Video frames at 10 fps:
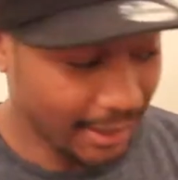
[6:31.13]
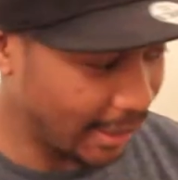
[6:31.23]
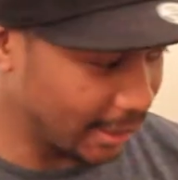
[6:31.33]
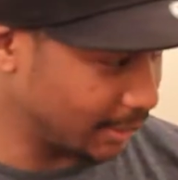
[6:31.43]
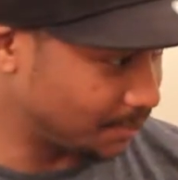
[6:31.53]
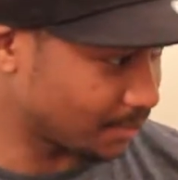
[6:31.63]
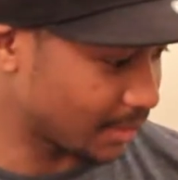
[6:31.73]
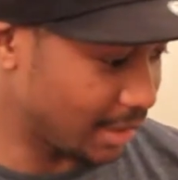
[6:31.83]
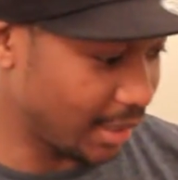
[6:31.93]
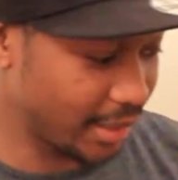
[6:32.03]
and
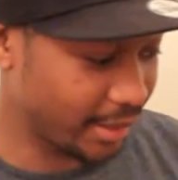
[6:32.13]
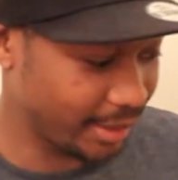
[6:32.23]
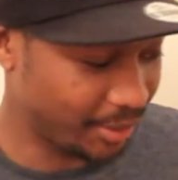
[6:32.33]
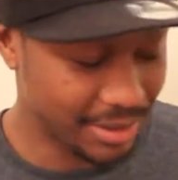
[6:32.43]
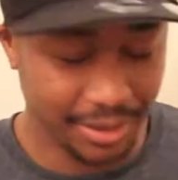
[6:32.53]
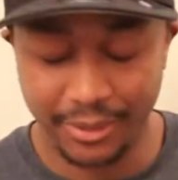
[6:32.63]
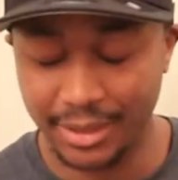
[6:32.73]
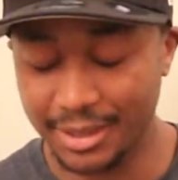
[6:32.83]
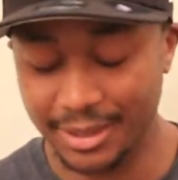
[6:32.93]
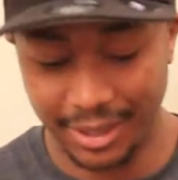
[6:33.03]
the rest of the
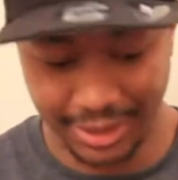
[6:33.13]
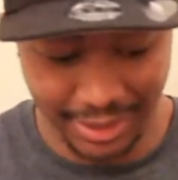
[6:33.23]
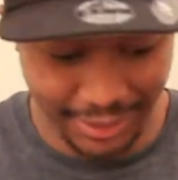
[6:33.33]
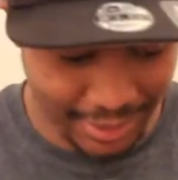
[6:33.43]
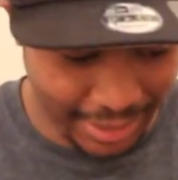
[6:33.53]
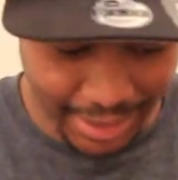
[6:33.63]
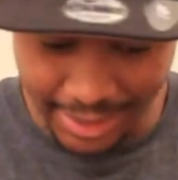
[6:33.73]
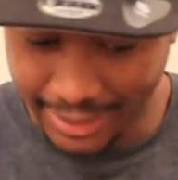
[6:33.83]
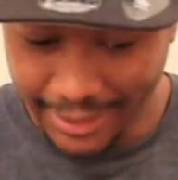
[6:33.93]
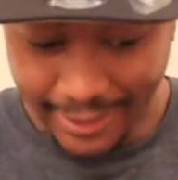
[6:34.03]
Avengers they are
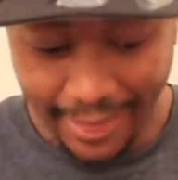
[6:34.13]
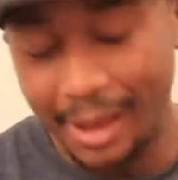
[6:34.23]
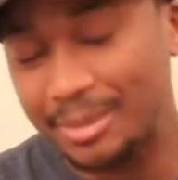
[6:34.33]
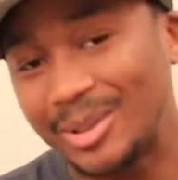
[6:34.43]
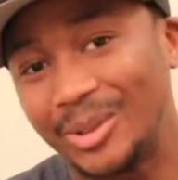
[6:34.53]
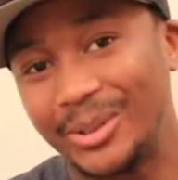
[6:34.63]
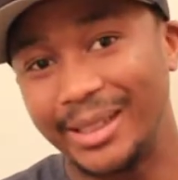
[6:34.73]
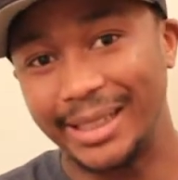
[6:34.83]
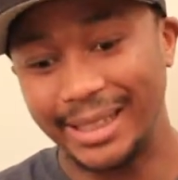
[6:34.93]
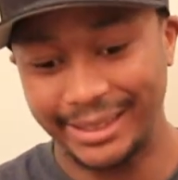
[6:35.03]
getting
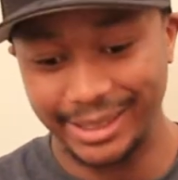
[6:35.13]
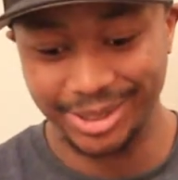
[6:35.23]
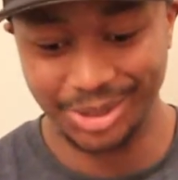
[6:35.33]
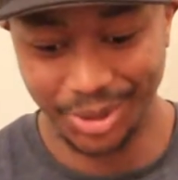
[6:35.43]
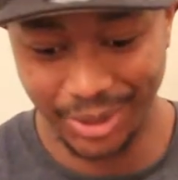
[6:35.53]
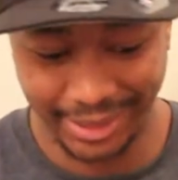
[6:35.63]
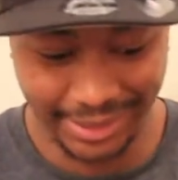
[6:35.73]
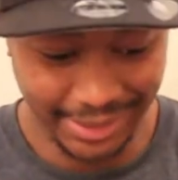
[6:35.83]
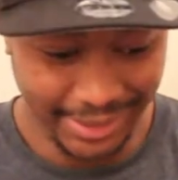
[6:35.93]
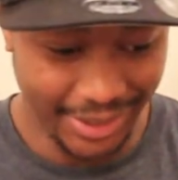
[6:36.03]
absolutely like destroyed,
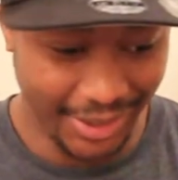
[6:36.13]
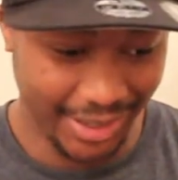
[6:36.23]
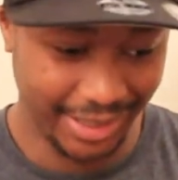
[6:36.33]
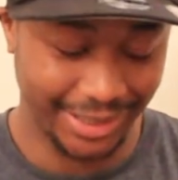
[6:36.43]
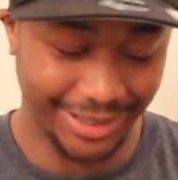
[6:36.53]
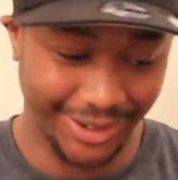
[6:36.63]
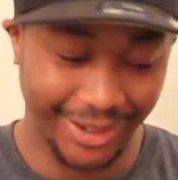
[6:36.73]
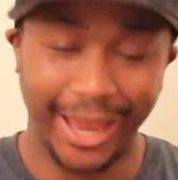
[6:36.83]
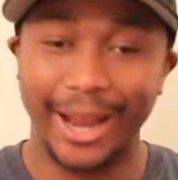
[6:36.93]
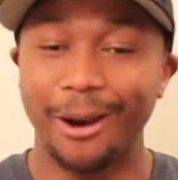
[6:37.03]
they
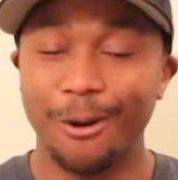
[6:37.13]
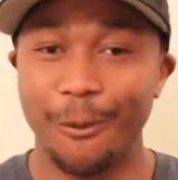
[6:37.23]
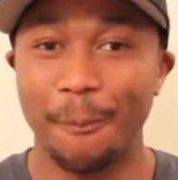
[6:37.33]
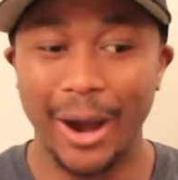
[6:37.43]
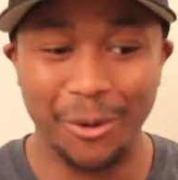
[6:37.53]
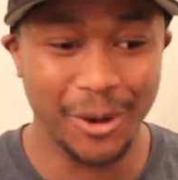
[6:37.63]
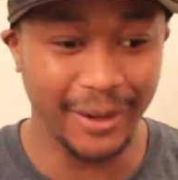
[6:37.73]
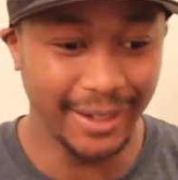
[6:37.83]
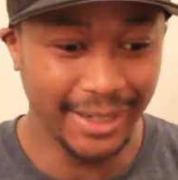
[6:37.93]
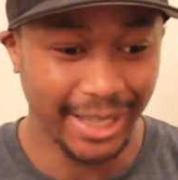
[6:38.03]
are getting
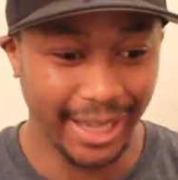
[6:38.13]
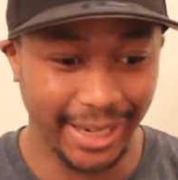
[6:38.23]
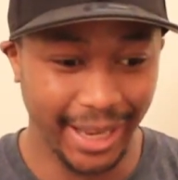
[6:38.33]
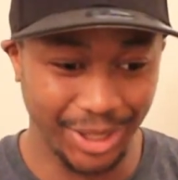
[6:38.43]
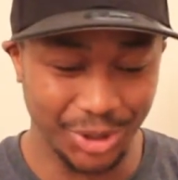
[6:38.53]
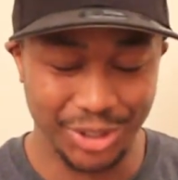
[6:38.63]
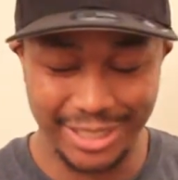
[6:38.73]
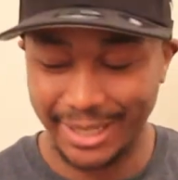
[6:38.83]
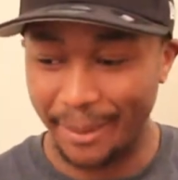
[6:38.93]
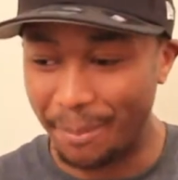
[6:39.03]
overpowered, and then you just see the